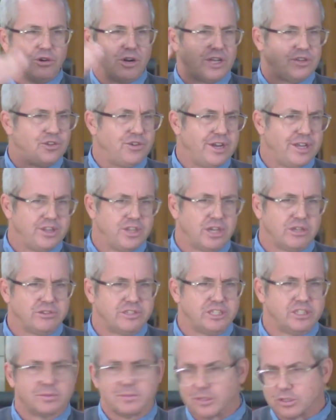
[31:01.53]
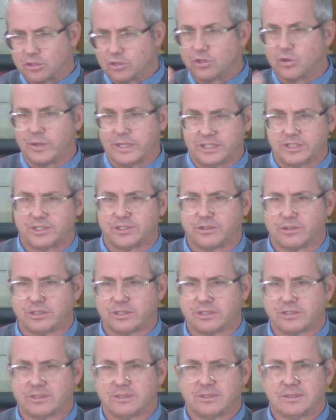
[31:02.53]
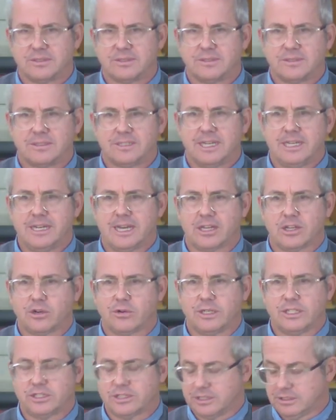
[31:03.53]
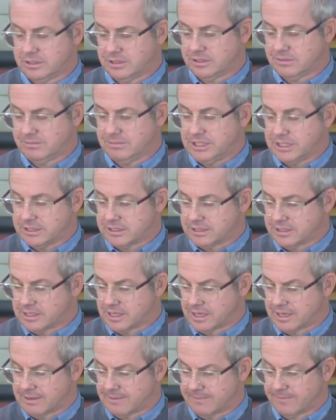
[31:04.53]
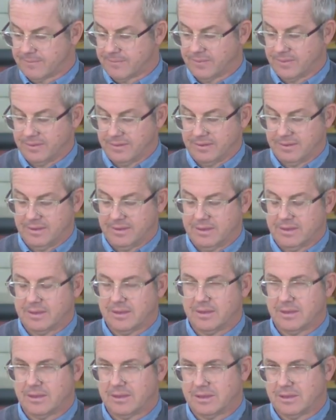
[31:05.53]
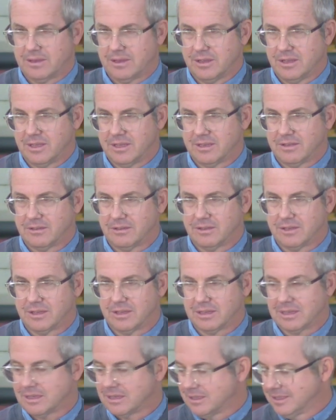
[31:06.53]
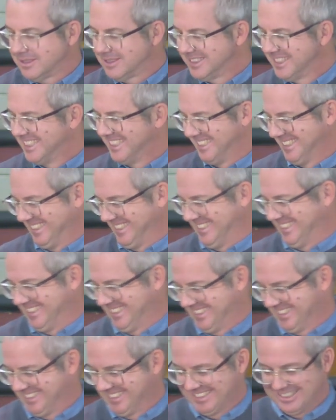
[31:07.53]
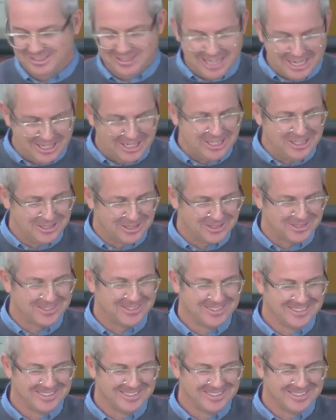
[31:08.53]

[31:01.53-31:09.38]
right throughout the Old Testament. Good question, Ross. Any other questions? Mr. Stiller. The word, the word hate it is.